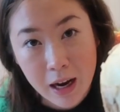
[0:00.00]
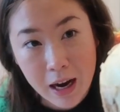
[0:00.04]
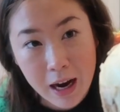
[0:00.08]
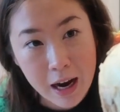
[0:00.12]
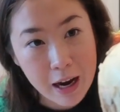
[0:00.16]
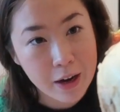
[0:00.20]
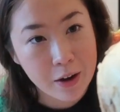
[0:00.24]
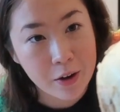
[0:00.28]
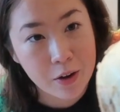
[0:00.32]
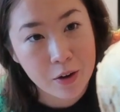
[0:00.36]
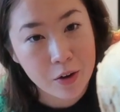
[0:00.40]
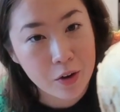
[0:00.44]

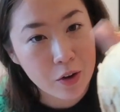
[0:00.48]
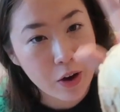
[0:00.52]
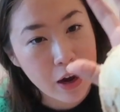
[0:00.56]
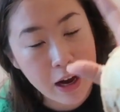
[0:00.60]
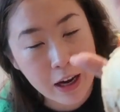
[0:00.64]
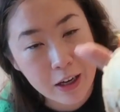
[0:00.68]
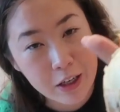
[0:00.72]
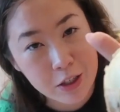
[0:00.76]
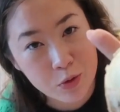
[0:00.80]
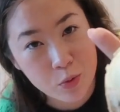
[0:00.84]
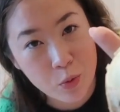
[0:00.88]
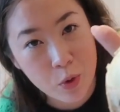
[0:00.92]

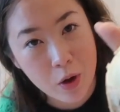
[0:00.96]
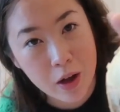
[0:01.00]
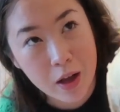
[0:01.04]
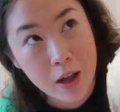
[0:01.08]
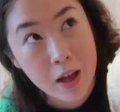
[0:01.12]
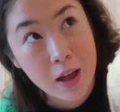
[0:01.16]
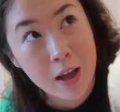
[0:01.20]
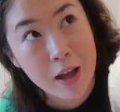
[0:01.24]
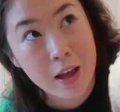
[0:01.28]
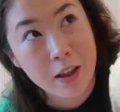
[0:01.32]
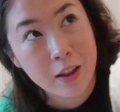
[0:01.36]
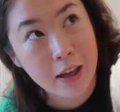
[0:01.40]
I just want,
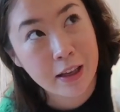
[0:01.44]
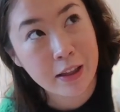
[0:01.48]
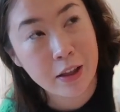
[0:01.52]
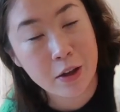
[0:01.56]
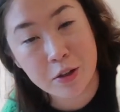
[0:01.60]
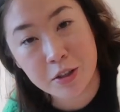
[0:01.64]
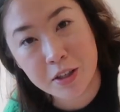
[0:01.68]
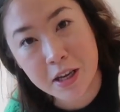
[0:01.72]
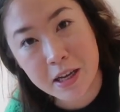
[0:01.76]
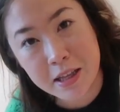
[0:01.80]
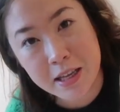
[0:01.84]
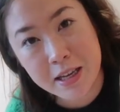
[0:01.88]
like
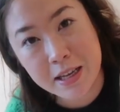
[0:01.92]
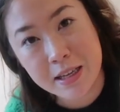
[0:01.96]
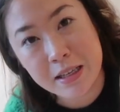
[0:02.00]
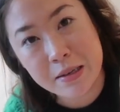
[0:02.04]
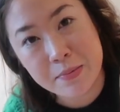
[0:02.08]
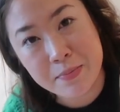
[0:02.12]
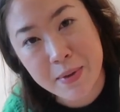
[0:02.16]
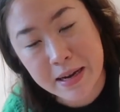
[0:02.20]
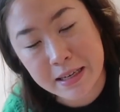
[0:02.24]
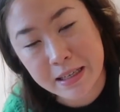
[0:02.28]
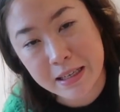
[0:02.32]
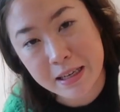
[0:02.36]
there's like
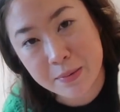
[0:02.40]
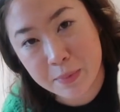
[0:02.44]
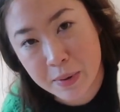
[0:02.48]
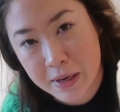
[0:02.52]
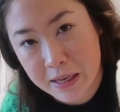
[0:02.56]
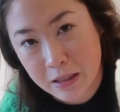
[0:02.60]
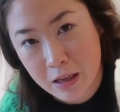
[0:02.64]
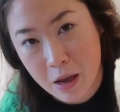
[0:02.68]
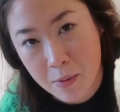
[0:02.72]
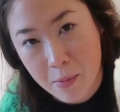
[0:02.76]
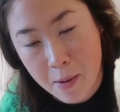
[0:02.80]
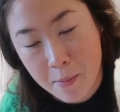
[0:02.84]
this Mexican
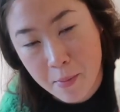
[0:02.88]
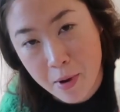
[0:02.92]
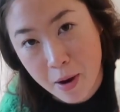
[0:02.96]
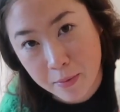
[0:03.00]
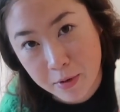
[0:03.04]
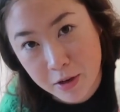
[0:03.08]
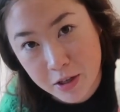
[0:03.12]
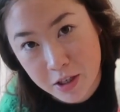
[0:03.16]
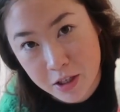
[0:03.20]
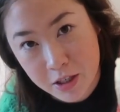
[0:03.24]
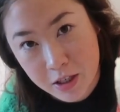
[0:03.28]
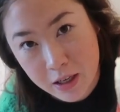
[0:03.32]
place that my mom
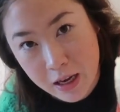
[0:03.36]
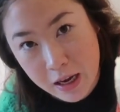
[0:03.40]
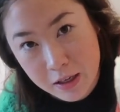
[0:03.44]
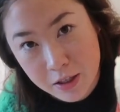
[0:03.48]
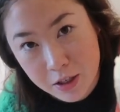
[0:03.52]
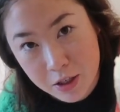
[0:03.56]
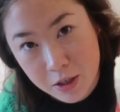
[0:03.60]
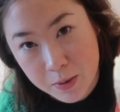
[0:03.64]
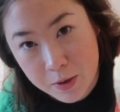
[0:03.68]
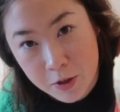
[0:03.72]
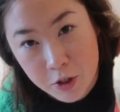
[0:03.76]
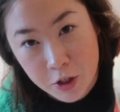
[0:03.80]
used to take
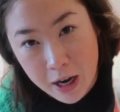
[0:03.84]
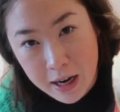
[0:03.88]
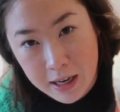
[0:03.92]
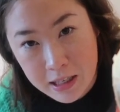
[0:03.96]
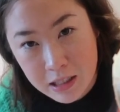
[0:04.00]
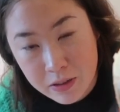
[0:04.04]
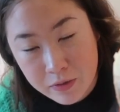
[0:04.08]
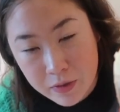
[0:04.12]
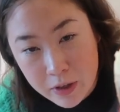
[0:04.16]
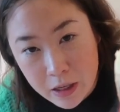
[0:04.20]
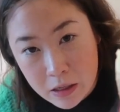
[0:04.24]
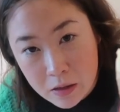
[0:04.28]
us to in
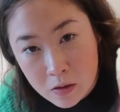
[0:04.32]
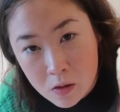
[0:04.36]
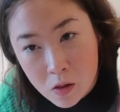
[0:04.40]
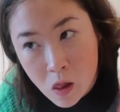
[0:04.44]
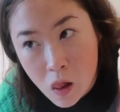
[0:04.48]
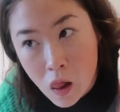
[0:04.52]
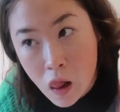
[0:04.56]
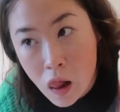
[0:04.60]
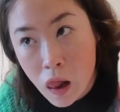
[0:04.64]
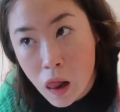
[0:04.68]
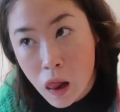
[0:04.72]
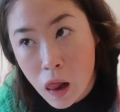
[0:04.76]
Jacksonville,
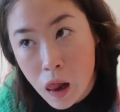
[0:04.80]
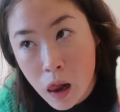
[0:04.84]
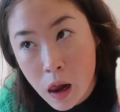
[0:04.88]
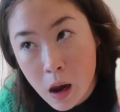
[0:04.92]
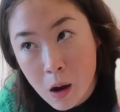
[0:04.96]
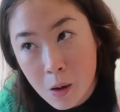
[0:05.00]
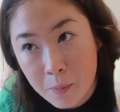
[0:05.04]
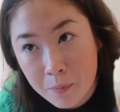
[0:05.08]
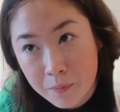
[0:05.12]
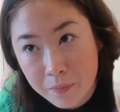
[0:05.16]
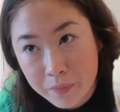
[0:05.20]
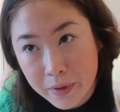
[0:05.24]

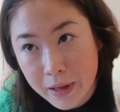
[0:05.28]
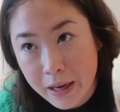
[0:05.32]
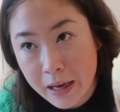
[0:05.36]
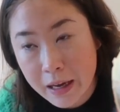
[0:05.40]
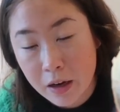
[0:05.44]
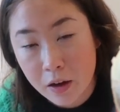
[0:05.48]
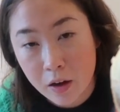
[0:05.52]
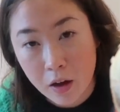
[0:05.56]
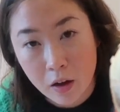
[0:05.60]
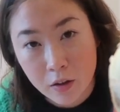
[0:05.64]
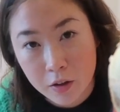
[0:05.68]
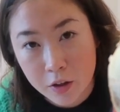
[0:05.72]

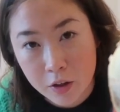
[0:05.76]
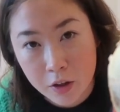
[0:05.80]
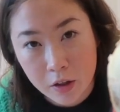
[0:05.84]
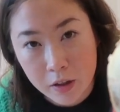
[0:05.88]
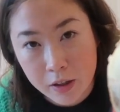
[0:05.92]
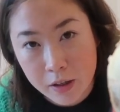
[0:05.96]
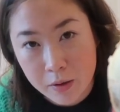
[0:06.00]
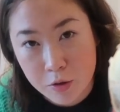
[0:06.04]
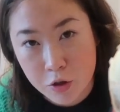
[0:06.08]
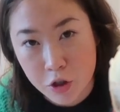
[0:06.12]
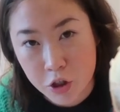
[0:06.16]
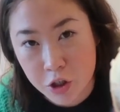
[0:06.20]
and
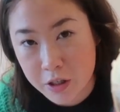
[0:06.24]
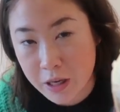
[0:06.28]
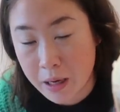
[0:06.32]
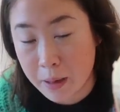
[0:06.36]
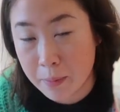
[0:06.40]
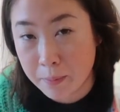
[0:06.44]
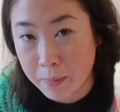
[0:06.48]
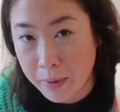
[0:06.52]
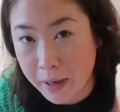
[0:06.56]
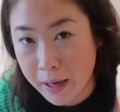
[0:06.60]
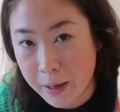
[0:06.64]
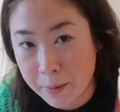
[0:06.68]
literally was just like
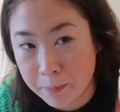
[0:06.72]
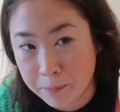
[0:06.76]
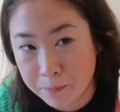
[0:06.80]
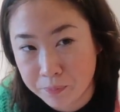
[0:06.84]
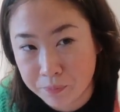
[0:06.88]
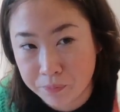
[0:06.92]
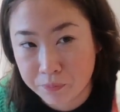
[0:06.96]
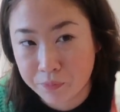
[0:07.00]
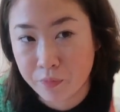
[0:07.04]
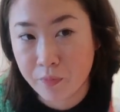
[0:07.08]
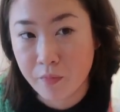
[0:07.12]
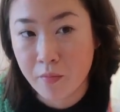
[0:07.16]
meat,
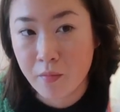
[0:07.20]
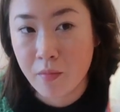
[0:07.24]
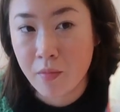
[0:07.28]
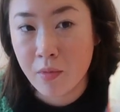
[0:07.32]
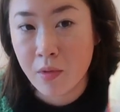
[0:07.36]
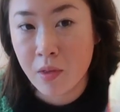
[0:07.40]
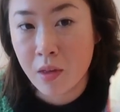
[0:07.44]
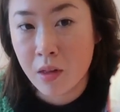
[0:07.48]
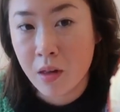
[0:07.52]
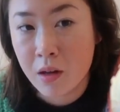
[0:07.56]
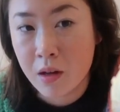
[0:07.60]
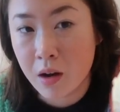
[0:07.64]

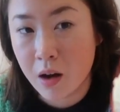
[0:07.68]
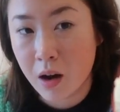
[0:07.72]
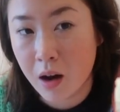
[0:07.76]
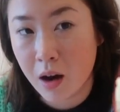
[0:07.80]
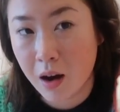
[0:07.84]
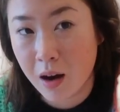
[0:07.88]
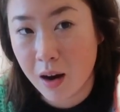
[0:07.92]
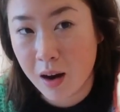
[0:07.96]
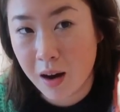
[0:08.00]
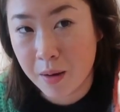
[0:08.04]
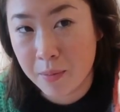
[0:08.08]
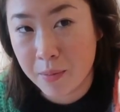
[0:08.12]

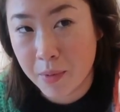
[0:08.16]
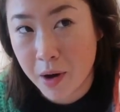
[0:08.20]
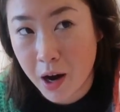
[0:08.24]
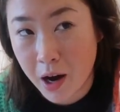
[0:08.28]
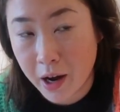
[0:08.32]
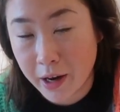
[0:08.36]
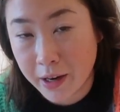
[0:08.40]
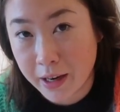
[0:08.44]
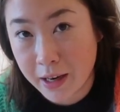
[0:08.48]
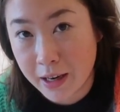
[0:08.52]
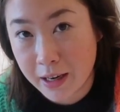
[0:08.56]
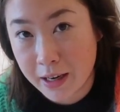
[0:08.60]

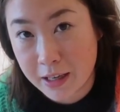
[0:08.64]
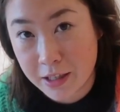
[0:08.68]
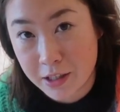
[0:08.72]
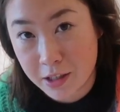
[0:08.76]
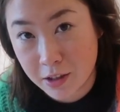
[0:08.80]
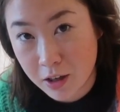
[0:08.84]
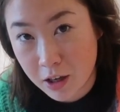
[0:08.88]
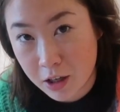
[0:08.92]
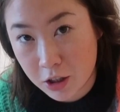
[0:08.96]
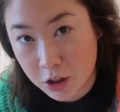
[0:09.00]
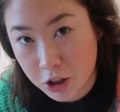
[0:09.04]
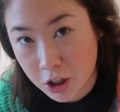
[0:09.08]
onion and
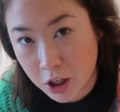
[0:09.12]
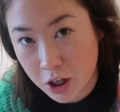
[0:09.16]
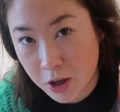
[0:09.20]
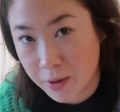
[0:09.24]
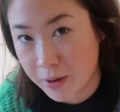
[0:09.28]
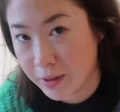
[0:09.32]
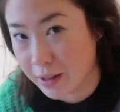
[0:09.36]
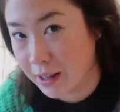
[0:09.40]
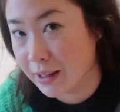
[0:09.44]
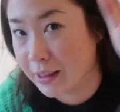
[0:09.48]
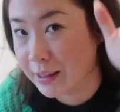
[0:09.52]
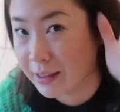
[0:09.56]
cilantro,
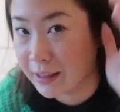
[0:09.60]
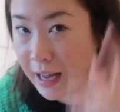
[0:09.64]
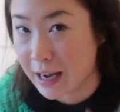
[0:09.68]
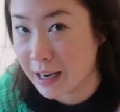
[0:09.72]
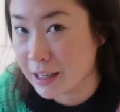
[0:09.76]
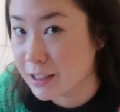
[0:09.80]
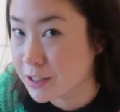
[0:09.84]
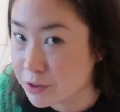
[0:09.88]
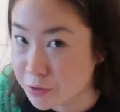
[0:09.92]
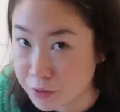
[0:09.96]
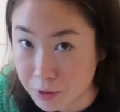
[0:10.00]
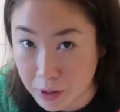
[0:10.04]
and like
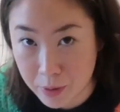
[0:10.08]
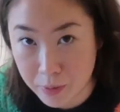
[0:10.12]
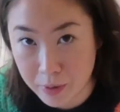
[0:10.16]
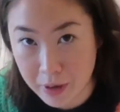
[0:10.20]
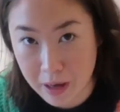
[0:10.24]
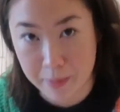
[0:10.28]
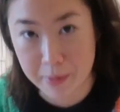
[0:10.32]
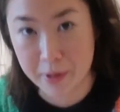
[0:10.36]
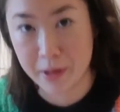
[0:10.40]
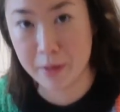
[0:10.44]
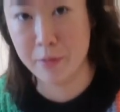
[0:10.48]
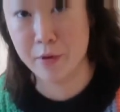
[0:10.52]
that's really what
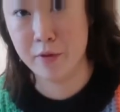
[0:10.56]
I'm in the